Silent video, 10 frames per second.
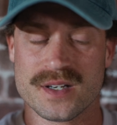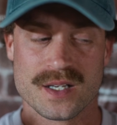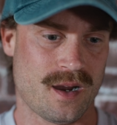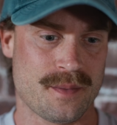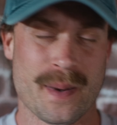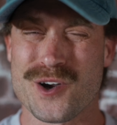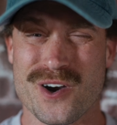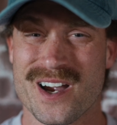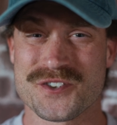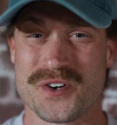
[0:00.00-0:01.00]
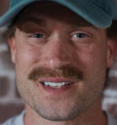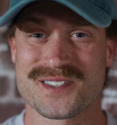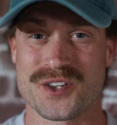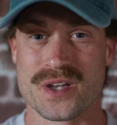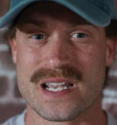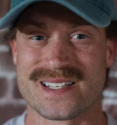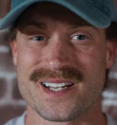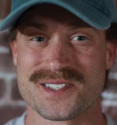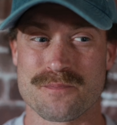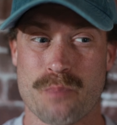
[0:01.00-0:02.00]
The micro contrast, it
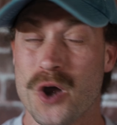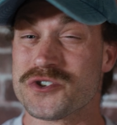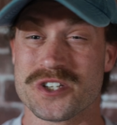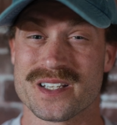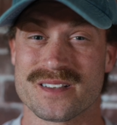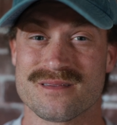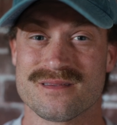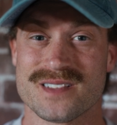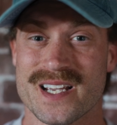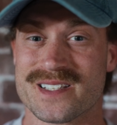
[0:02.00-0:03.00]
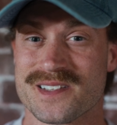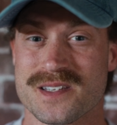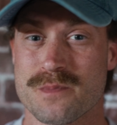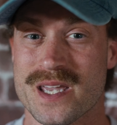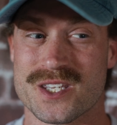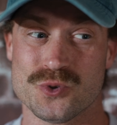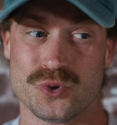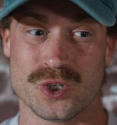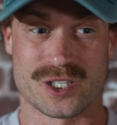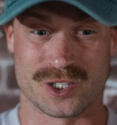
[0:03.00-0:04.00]
doesn't punch in. It doesn't make you
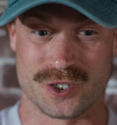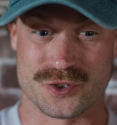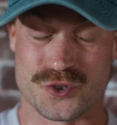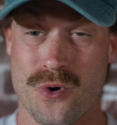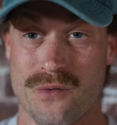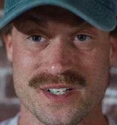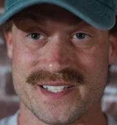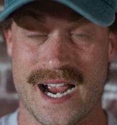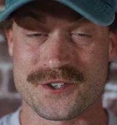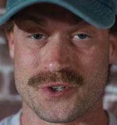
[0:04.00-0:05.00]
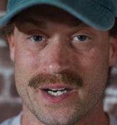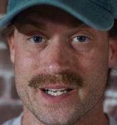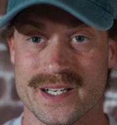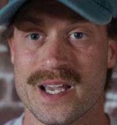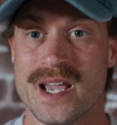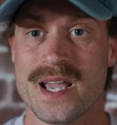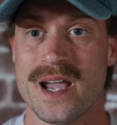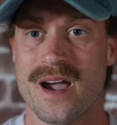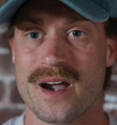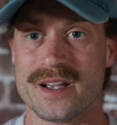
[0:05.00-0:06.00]
look a little too oversaturated.
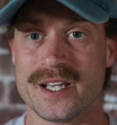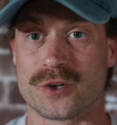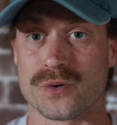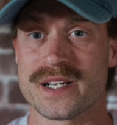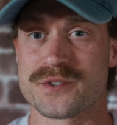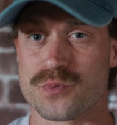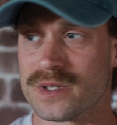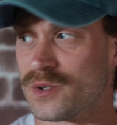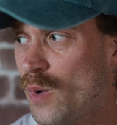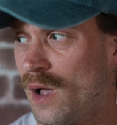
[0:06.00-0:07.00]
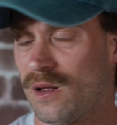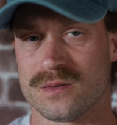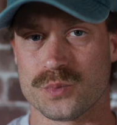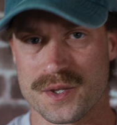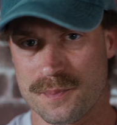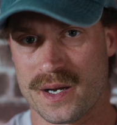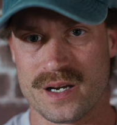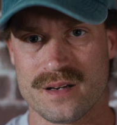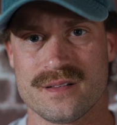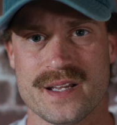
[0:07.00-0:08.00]
It grades really well with
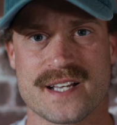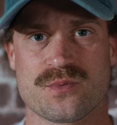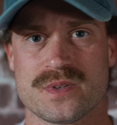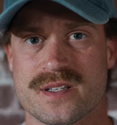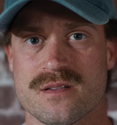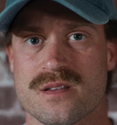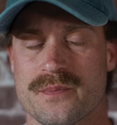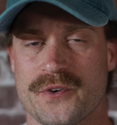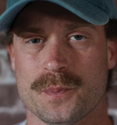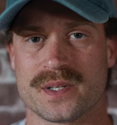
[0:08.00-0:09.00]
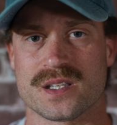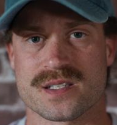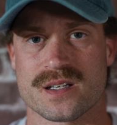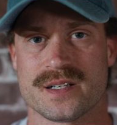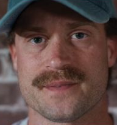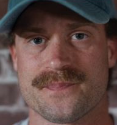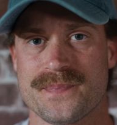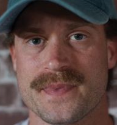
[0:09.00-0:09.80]
my S1 II that I'm filming this on.